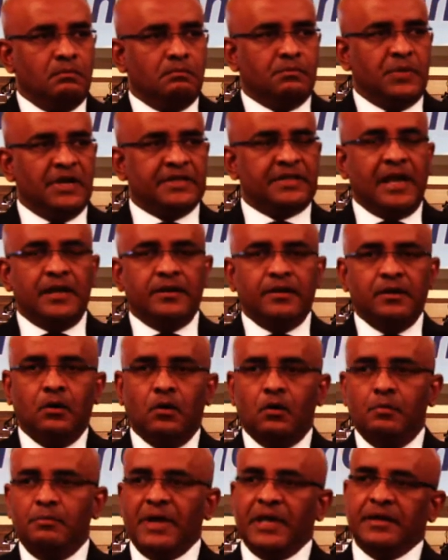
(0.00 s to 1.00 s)
But I
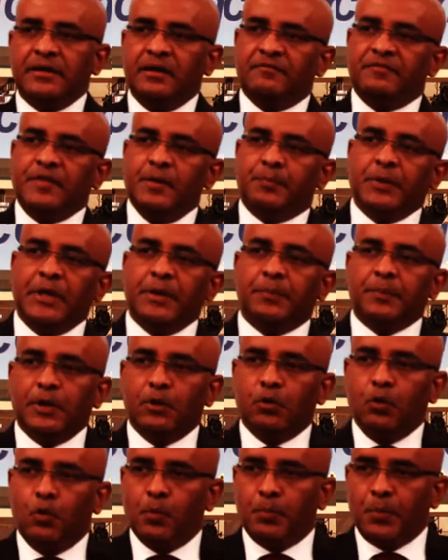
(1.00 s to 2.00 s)
know many of the people
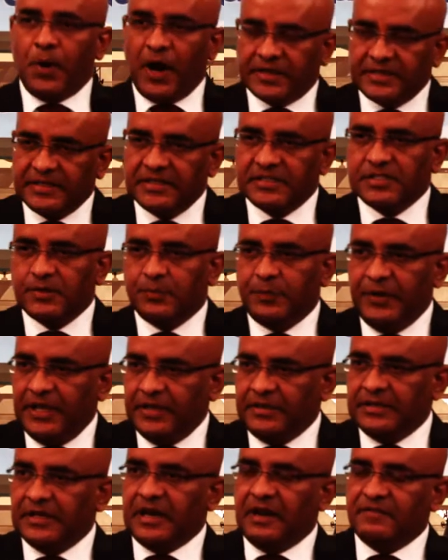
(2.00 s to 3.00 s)
who
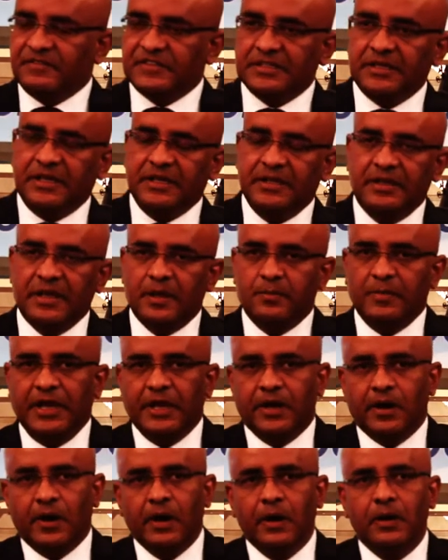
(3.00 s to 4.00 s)
participated, I've seen them
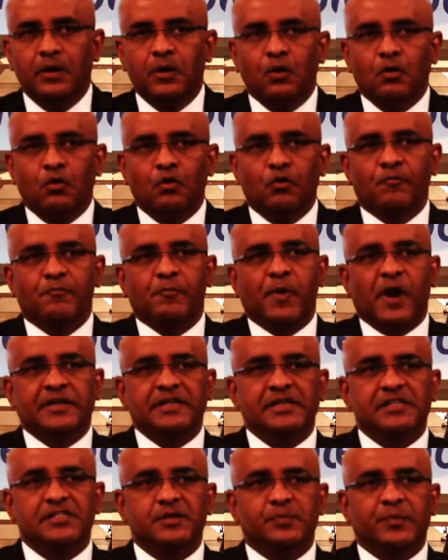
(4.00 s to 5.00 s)
here, who
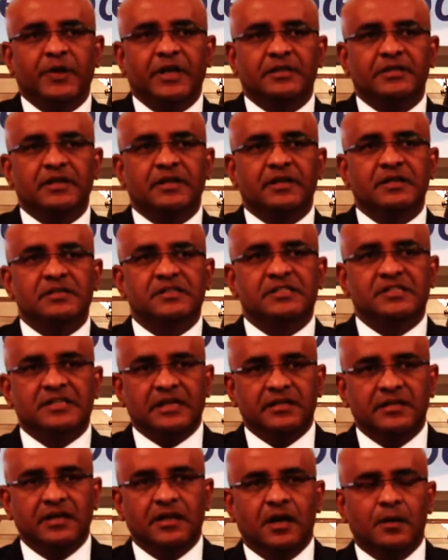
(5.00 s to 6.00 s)
participated in
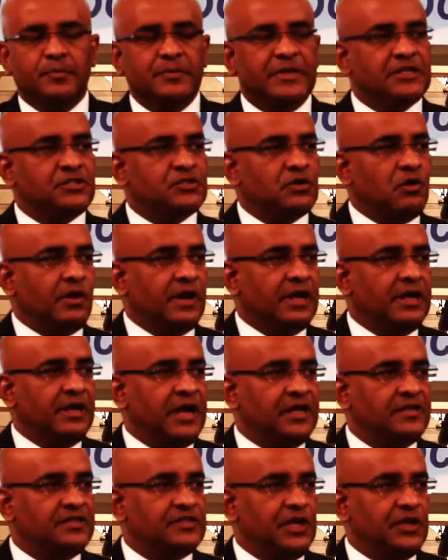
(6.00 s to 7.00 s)
setting up this
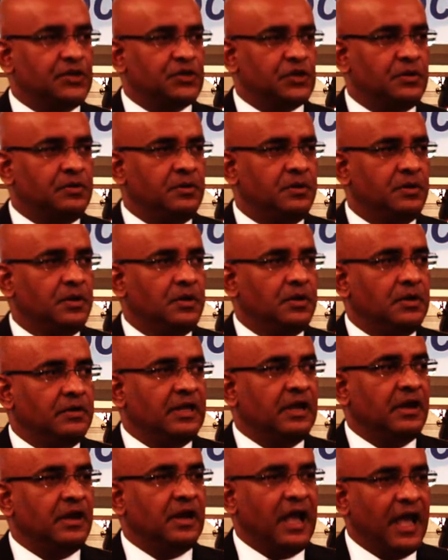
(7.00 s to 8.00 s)
organization,
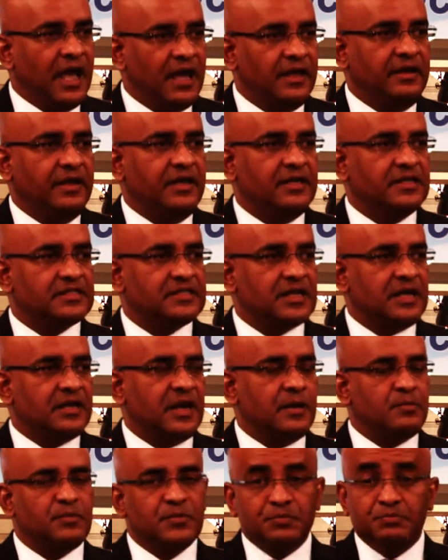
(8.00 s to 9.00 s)
they're Guyanese, and
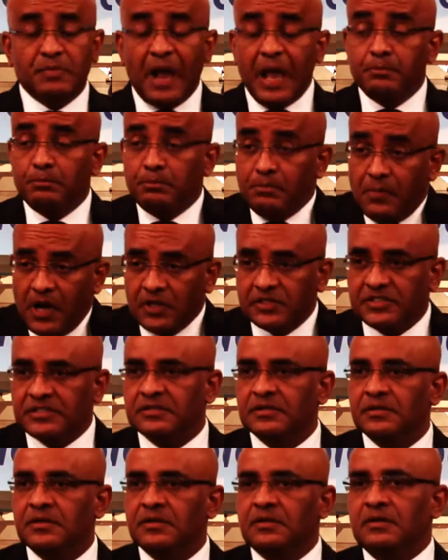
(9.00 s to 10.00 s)
I, I
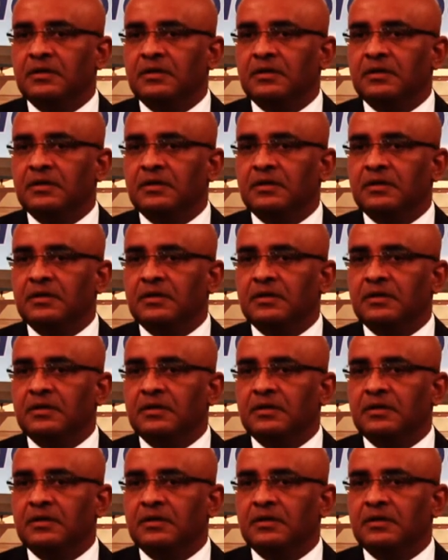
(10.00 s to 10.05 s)
must,